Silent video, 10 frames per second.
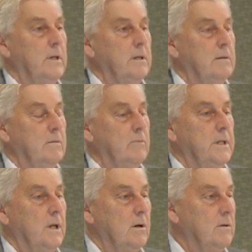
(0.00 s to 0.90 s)
We
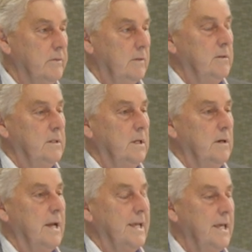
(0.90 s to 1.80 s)
know that
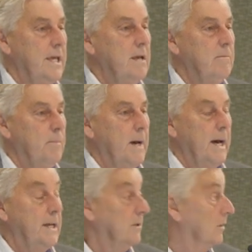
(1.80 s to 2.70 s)
a key
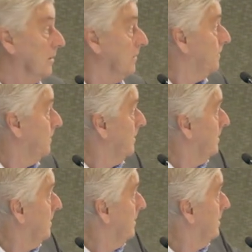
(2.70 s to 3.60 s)
part of
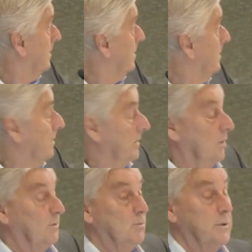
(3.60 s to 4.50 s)

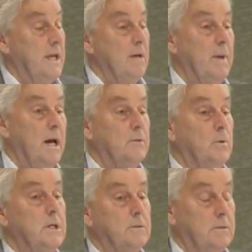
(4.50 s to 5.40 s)
the optimal care
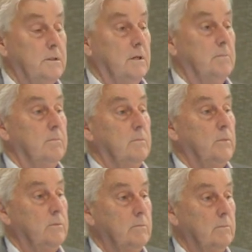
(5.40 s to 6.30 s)
pathways, which I
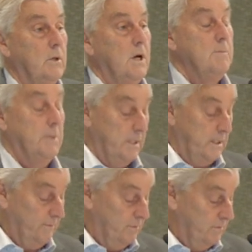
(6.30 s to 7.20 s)
hope I
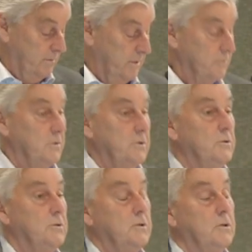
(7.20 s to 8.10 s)
don't have to
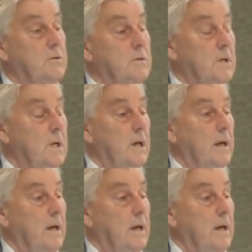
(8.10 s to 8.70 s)
introduce you to,